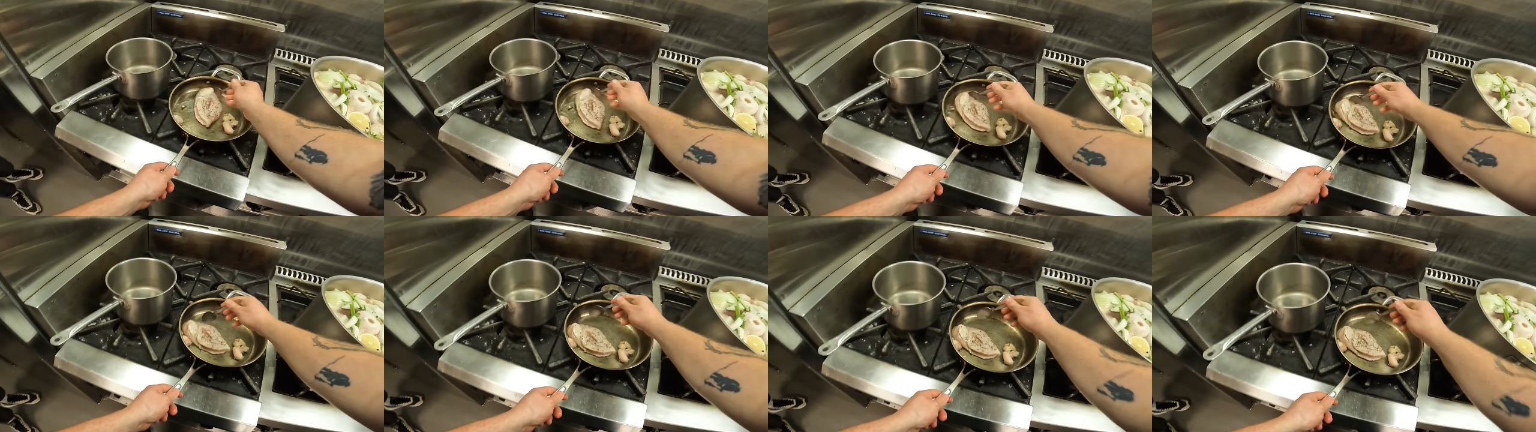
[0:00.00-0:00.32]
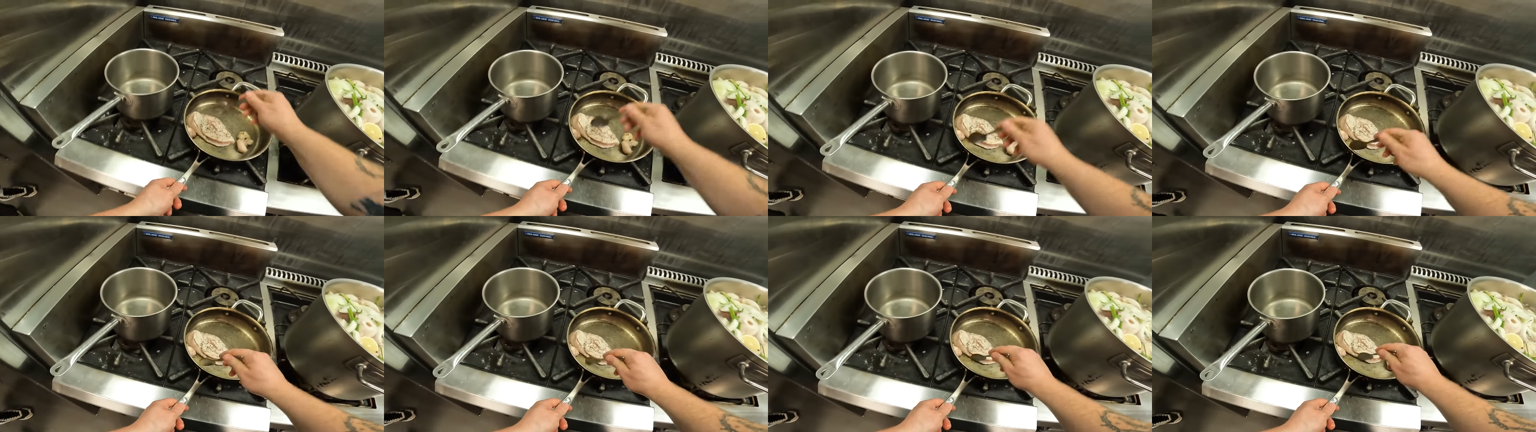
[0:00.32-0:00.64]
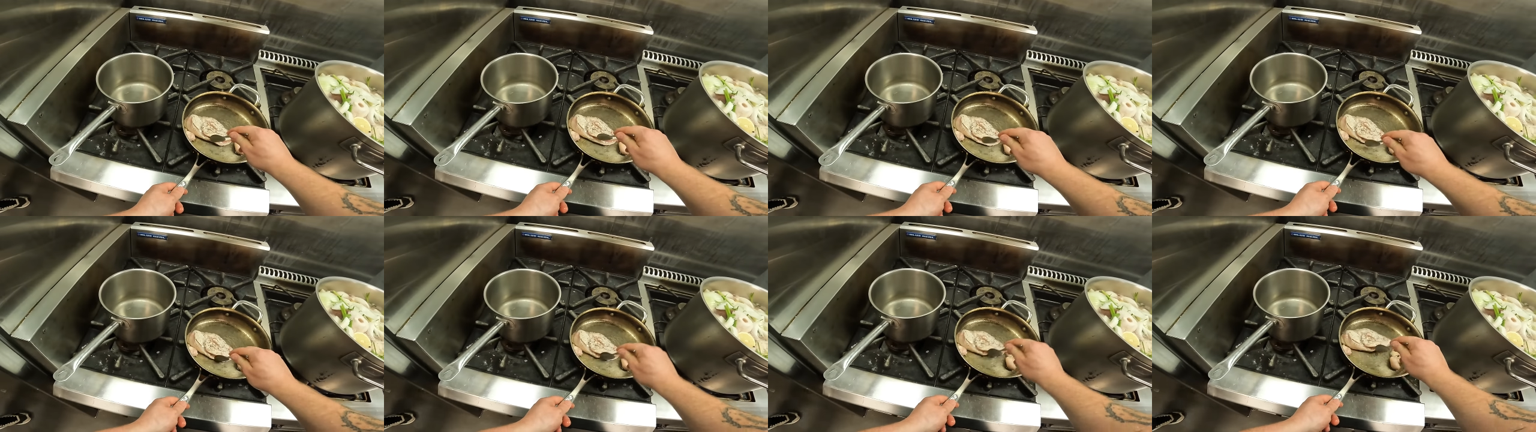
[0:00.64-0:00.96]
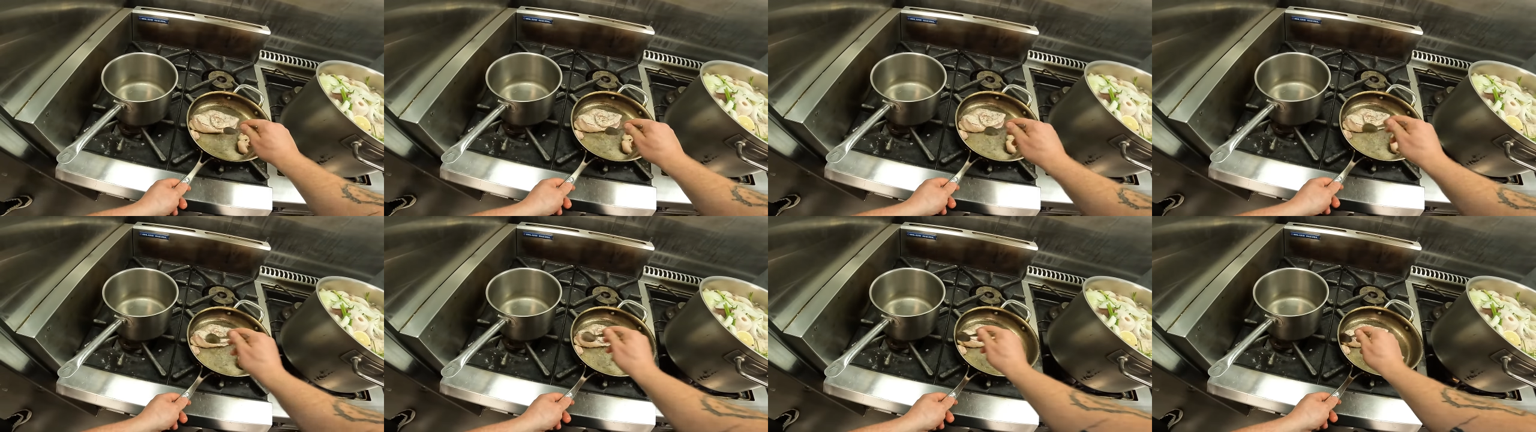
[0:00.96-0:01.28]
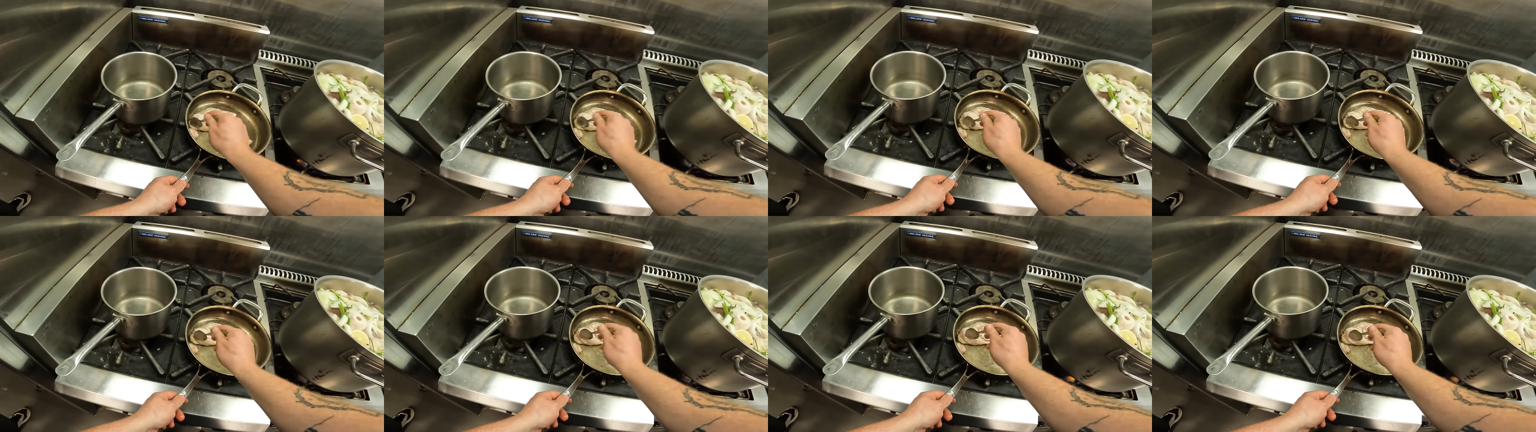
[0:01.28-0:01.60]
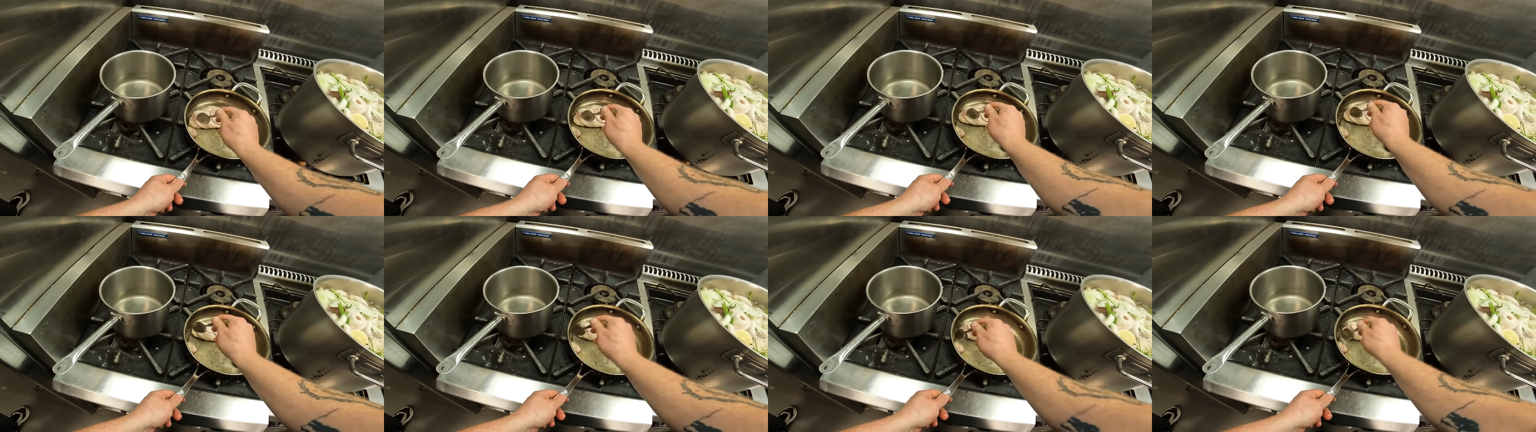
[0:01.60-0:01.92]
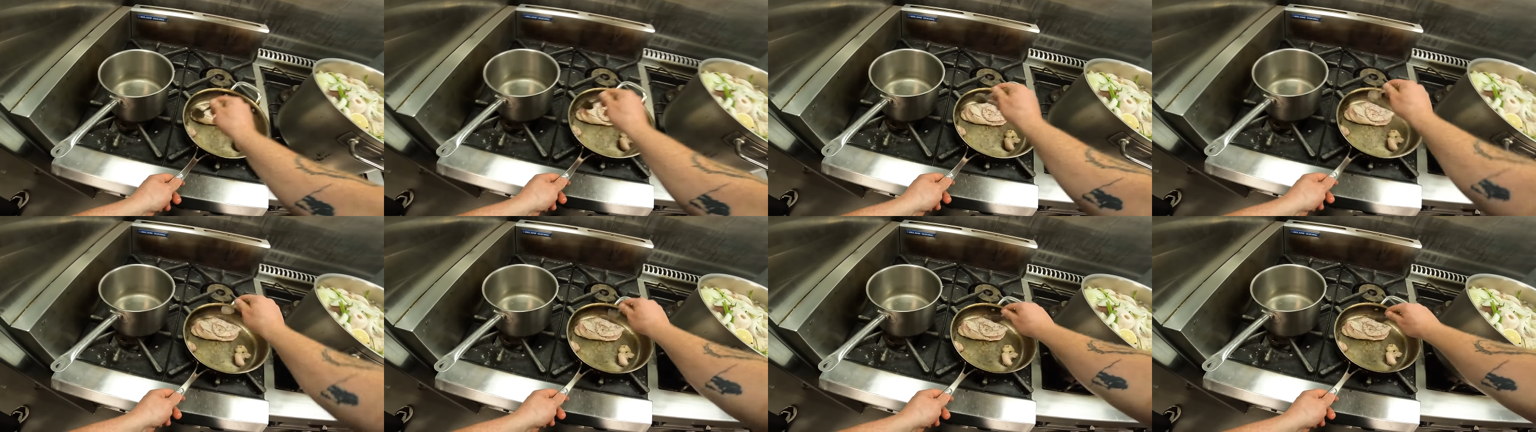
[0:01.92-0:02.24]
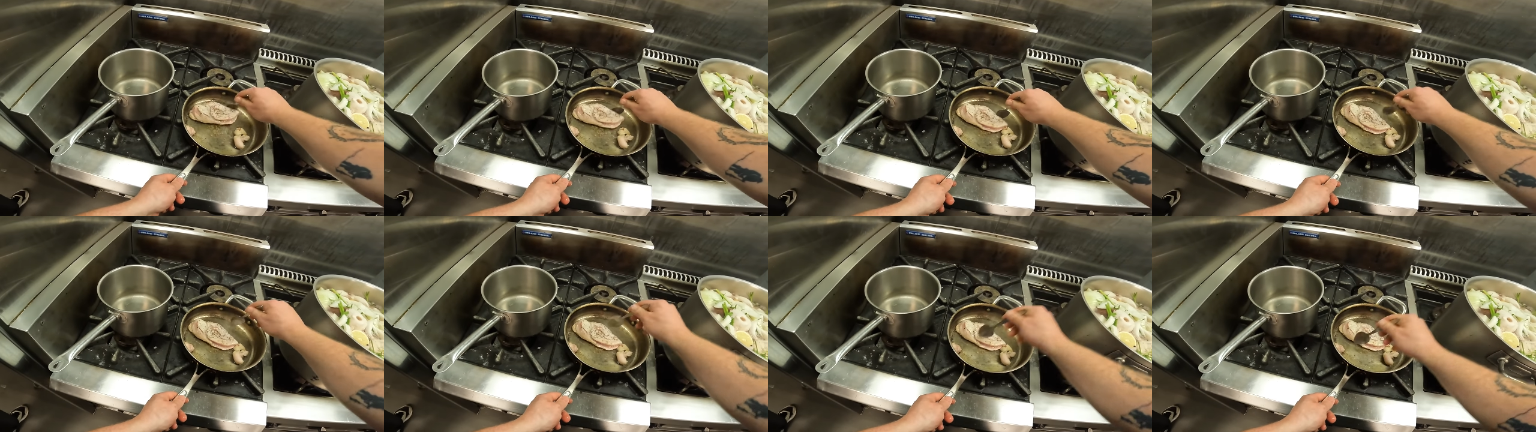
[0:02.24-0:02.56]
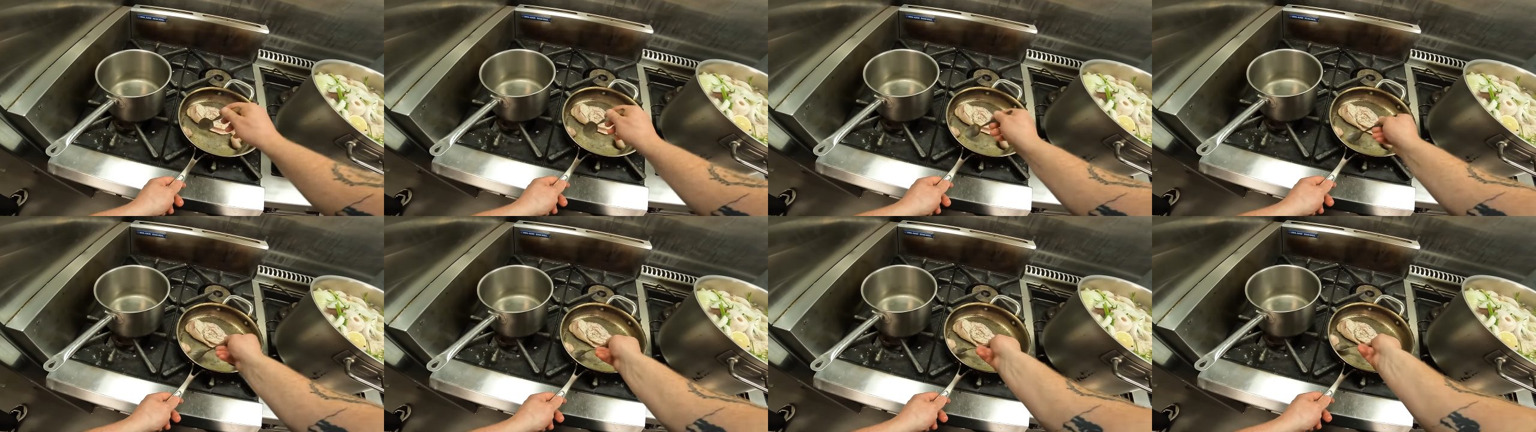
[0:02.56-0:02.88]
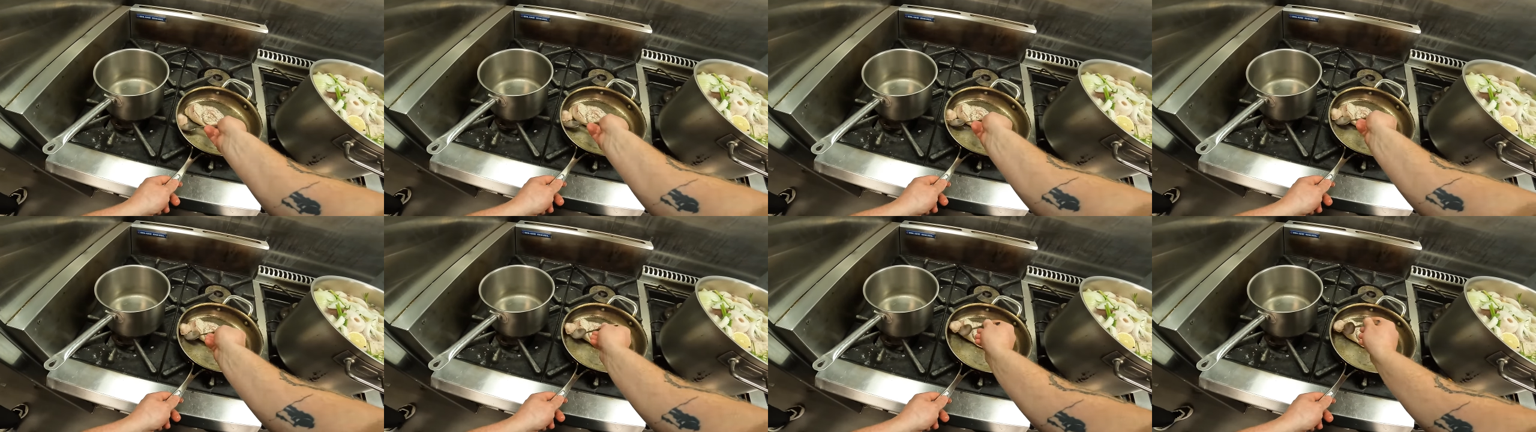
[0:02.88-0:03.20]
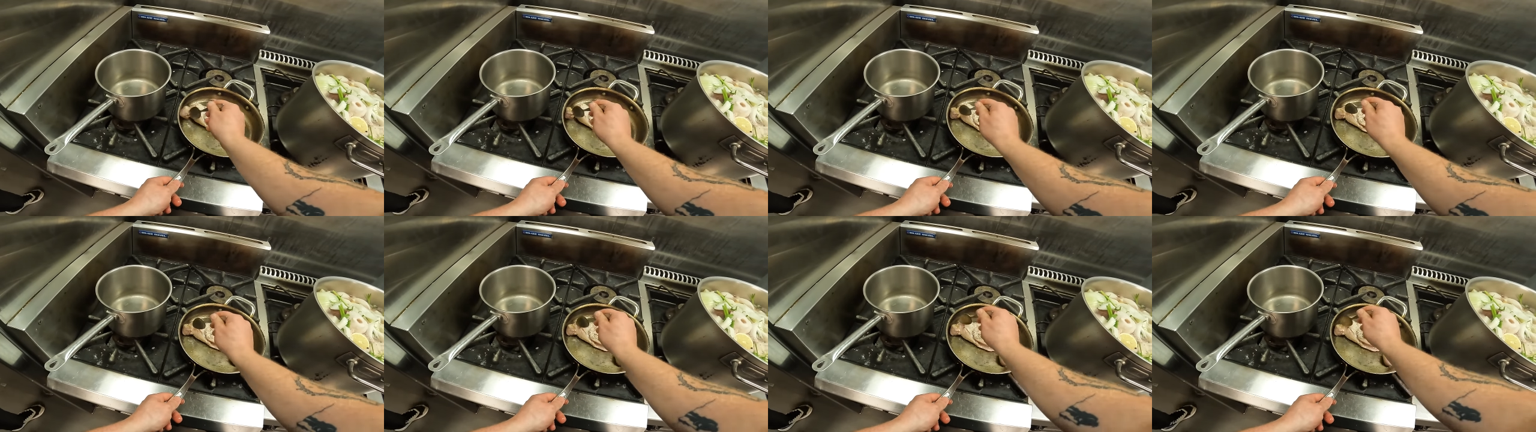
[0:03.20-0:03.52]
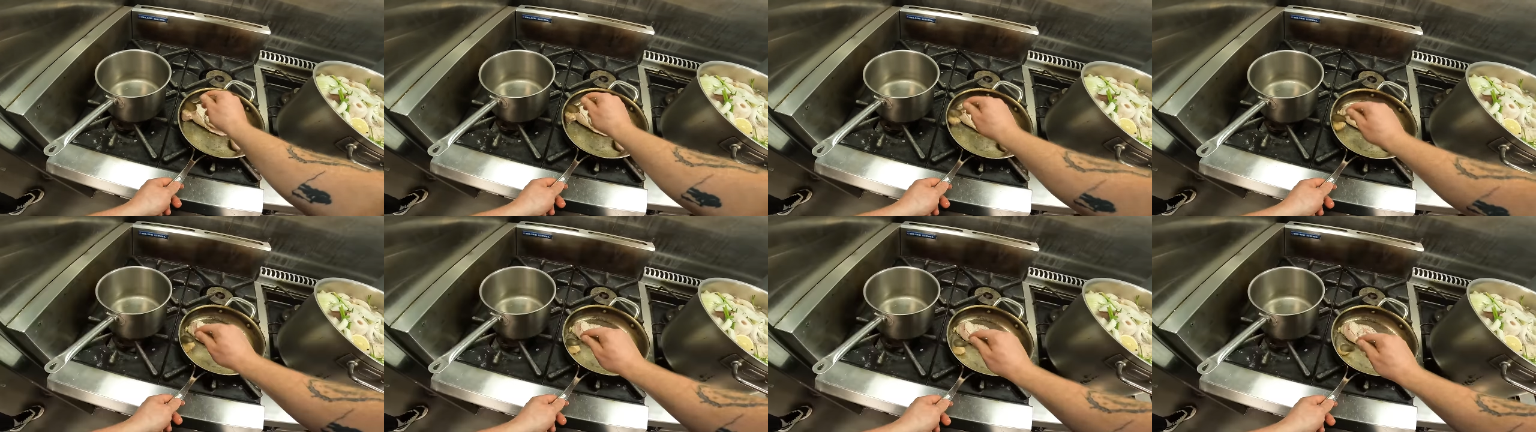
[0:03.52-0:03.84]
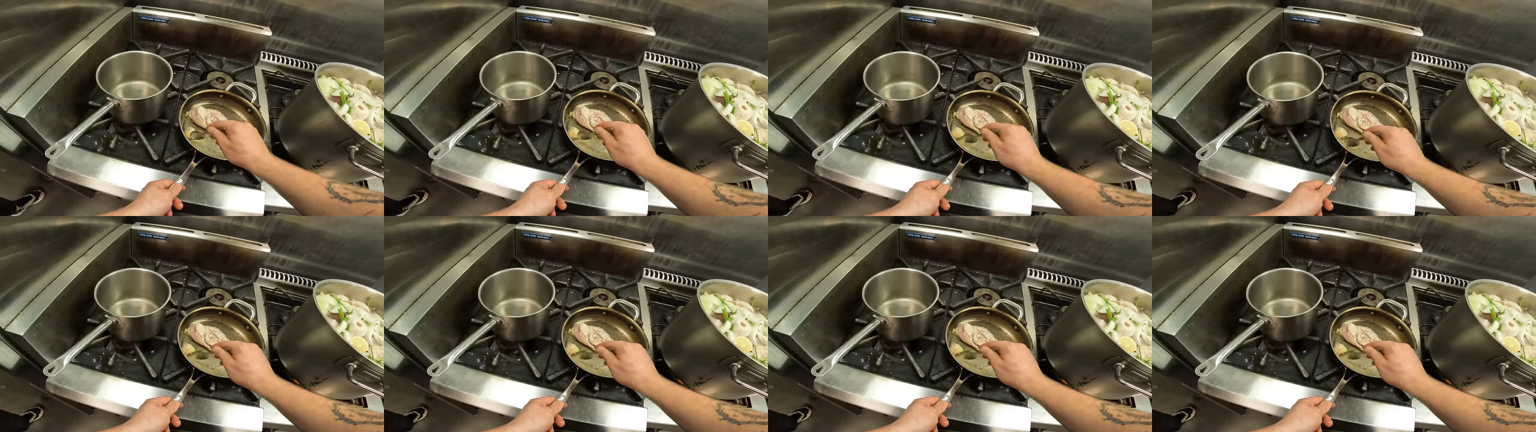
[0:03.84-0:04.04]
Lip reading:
No face is visible, so there are no lips to read.